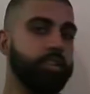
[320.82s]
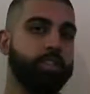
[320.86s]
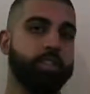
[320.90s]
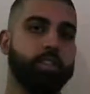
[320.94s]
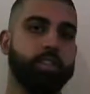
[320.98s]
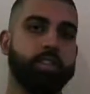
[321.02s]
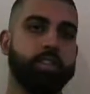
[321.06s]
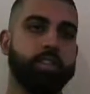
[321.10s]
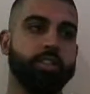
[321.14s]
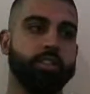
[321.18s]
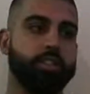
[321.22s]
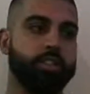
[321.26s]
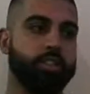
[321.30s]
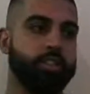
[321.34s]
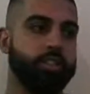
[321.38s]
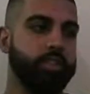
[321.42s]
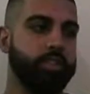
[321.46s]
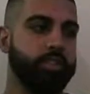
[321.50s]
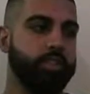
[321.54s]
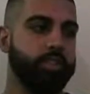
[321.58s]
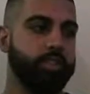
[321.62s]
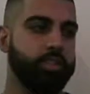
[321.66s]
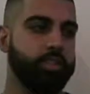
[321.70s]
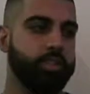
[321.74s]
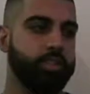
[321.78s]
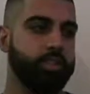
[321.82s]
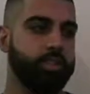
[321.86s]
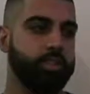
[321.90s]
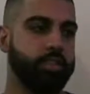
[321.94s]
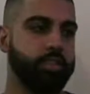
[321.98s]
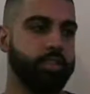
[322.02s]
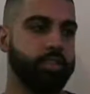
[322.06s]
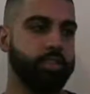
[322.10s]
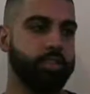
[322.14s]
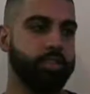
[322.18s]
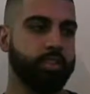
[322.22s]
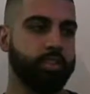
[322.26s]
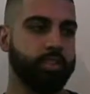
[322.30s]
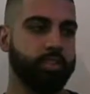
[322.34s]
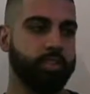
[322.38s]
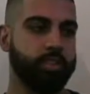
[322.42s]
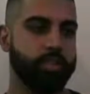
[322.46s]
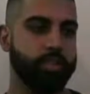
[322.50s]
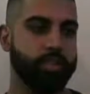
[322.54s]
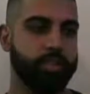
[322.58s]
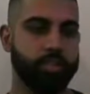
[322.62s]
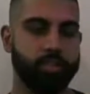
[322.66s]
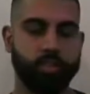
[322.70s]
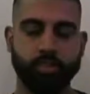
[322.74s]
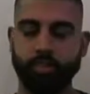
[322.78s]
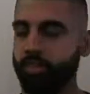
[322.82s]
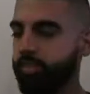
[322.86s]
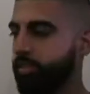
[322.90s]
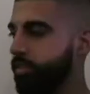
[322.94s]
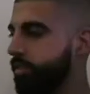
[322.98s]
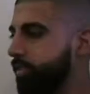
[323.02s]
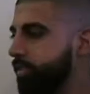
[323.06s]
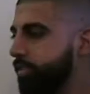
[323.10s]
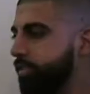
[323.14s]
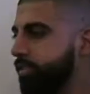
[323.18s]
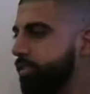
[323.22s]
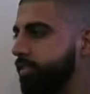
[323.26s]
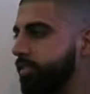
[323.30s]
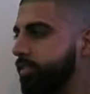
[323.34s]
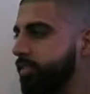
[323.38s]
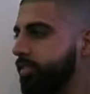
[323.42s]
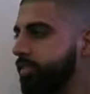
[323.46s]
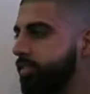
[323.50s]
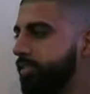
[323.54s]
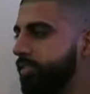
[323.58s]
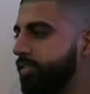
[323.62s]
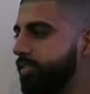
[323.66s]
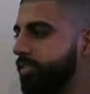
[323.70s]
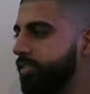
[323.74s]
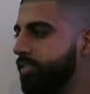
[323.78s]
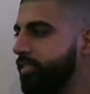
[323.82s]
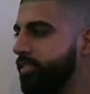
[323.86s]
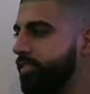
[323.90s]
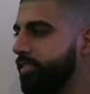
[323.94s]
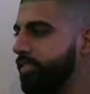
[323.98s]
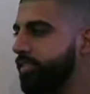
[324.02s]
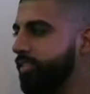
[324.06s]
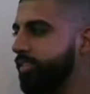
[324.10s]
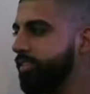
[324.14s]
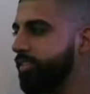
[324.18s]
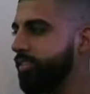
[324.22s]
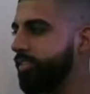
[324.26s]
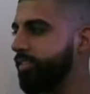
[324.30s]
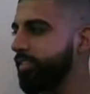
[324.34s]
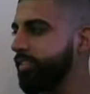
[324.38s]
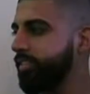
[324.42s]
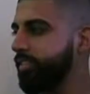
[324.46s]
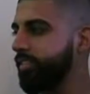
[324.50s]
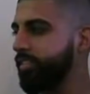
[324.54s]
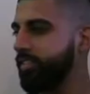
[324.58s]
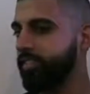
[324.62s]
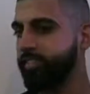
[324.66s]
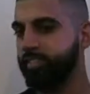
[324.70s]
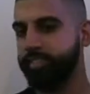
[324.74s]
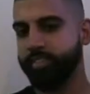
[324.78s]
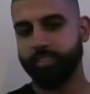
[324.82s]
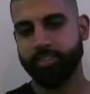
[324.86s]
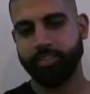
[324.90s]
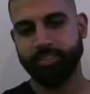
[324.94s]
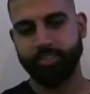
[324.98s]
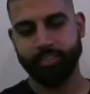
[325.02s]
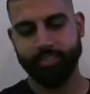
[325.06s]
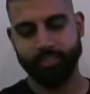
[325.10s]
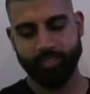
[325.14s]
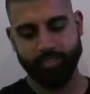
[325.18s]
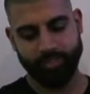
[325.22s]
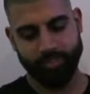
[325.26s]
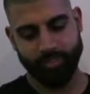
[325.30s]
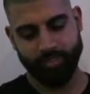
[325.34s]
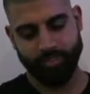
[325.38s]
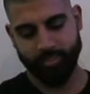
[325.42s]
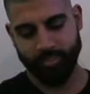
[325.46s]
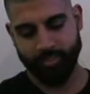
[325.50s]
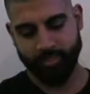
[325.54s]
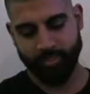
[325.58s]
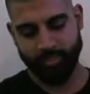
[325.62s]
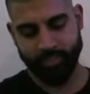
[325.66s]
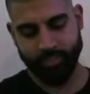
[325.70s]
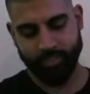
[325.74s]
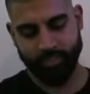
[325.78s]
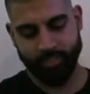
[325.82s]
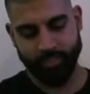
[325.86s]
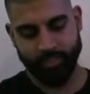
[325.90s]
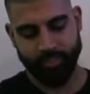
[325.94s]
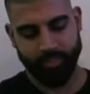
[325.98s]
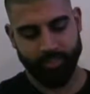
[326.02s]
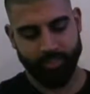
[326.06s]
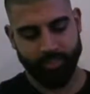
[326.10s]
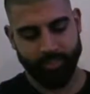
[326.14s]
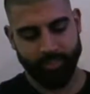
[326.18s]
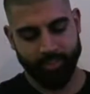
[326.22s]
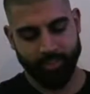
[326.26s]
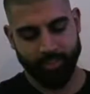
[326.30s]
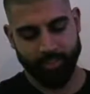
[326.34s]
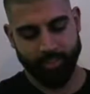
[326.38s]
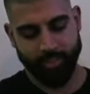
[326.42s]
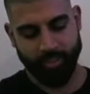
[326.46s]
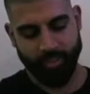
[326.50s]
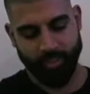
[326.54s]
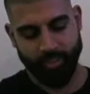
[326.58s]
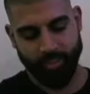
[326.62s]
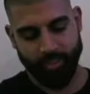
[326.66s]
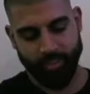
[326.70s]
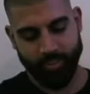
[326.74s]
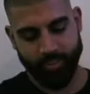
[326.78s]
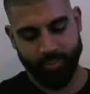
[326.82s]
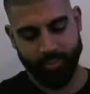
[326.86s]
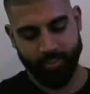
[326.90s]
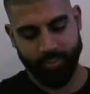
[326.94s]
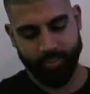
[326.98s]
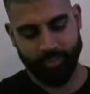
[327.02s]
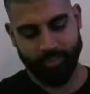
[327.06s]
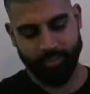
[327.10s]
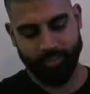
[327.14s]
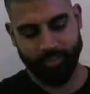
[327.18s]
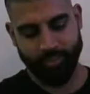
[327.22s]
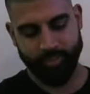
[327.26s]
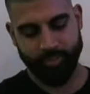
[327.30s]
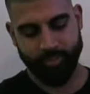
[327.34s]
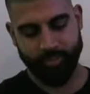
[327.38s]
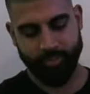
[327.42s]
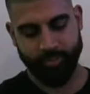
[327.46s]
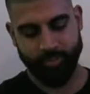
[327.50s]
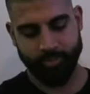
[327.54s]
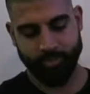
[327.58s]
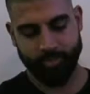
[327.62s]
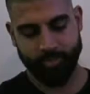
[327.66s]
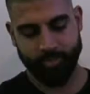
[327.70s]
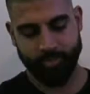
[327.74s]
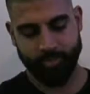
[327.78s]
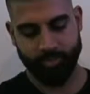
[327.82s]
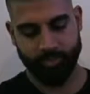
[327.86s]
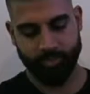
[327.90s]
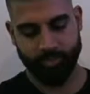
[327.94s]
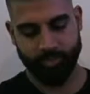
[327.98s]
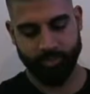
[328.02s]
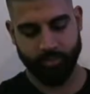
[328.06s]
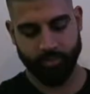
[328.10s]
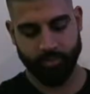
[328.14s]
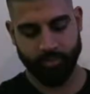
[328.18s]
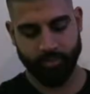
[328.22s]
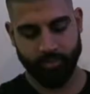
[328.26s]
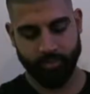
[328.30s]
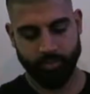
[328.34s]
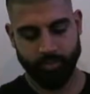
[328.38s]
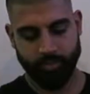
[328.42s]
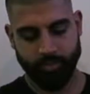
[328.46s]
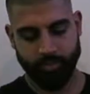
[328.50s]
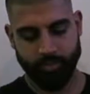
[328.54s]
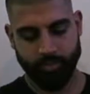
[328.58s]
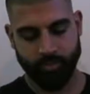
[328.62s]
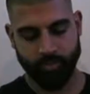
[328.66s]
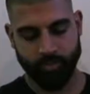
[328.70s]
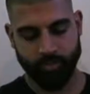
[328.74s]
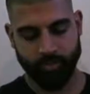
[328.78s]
(not speaking)